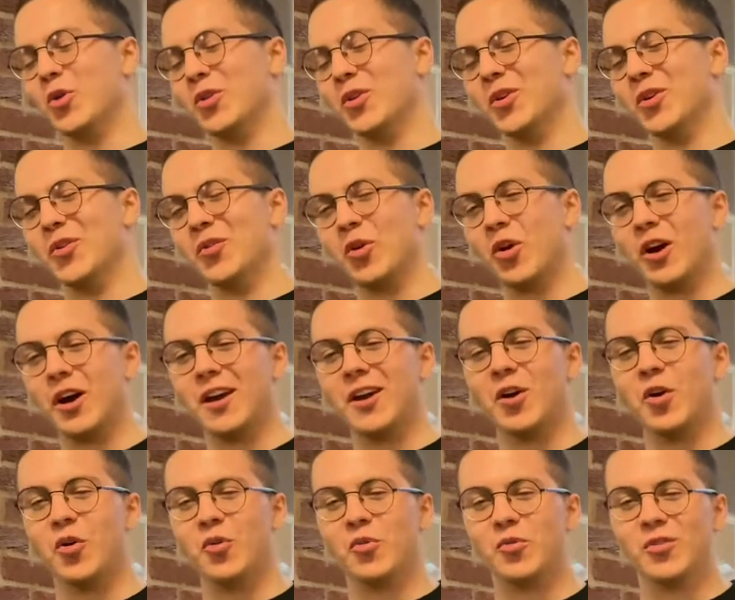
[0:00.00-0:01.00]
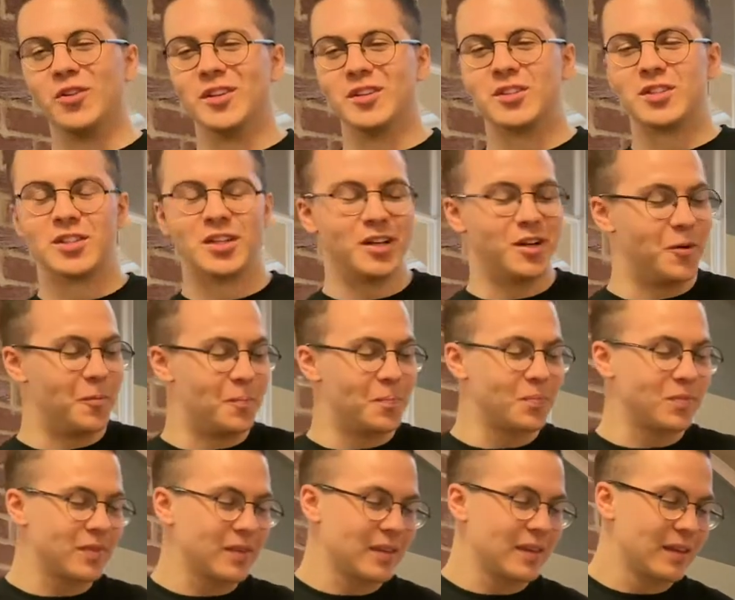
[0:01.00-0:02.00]
the right of this
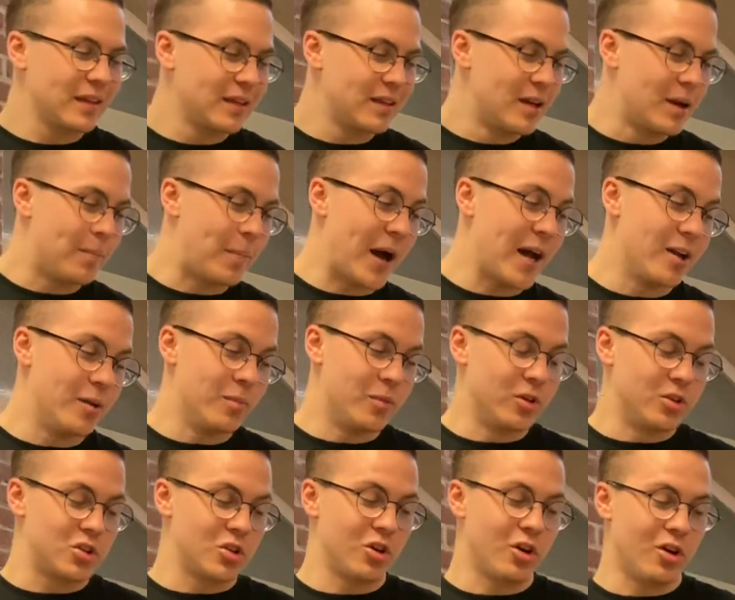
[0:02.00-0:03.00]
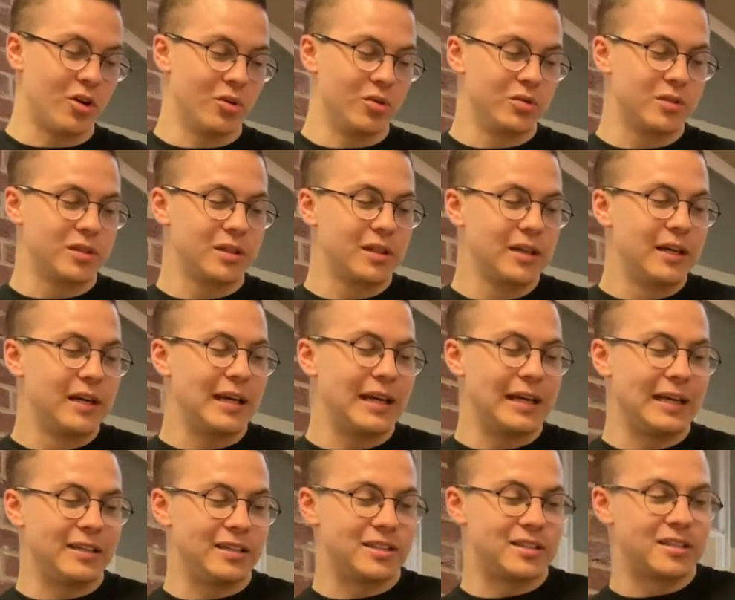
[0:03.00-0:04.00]
Panama child,
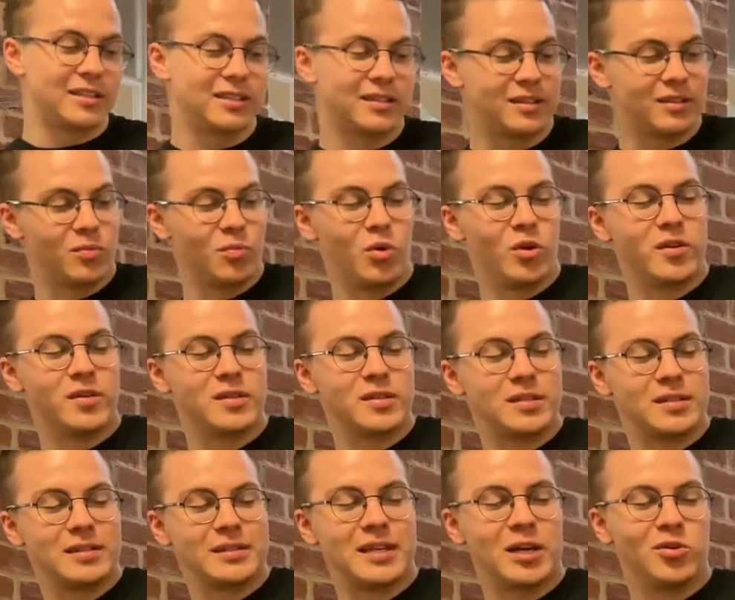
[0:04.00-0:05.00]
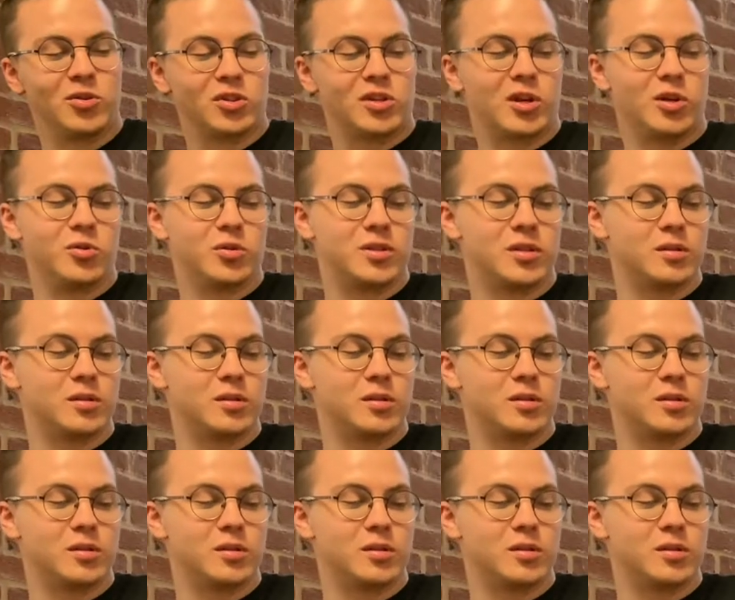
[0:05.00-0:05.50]
is one of its telltale